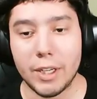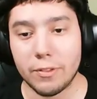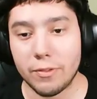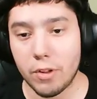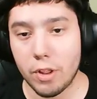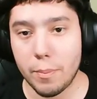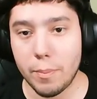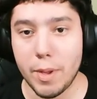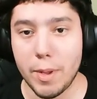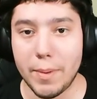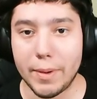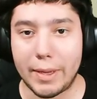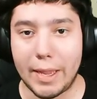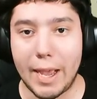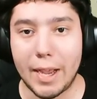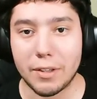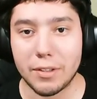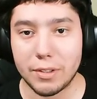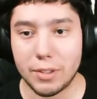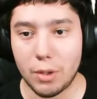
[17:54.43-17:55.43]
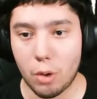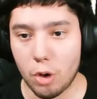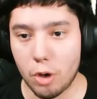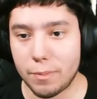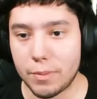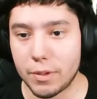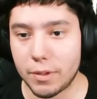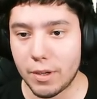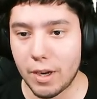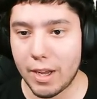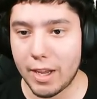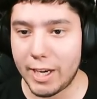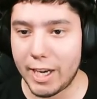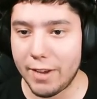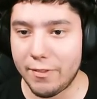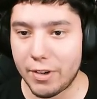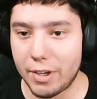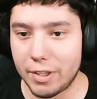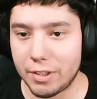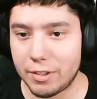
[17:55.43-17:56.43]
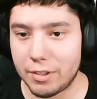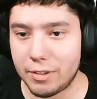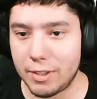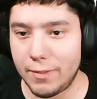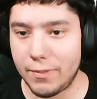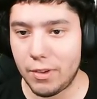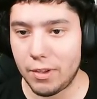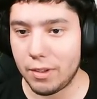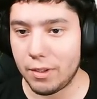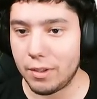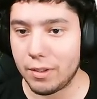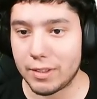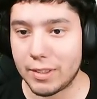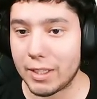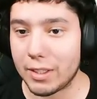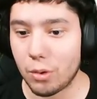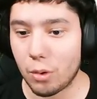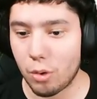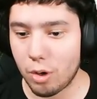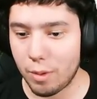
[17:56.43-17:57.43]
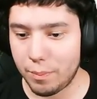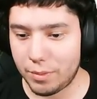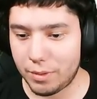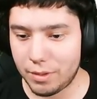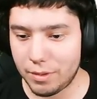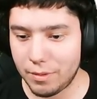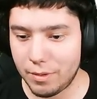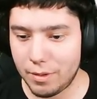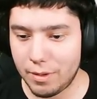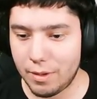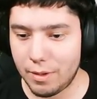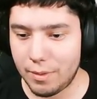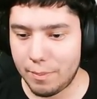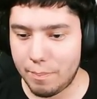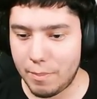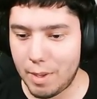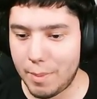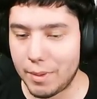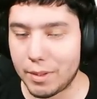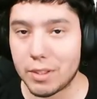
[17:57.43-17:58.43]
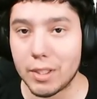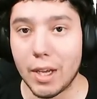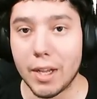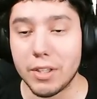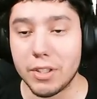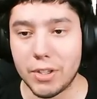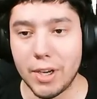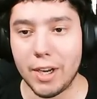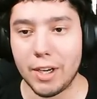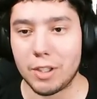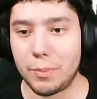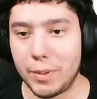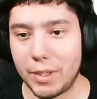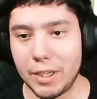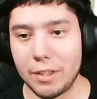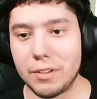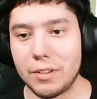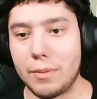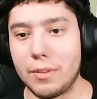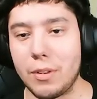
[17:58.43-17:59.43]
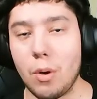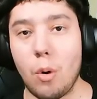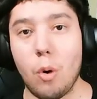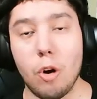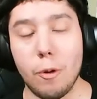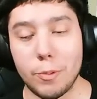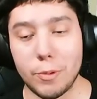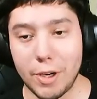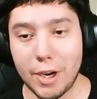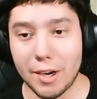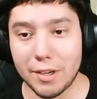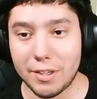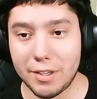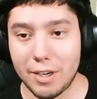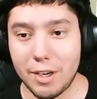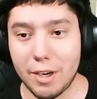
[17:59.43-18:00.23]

for the Mimic actually orbs are not in evidence. If you select orbs, Mimic's unchecked because the orbs are actually an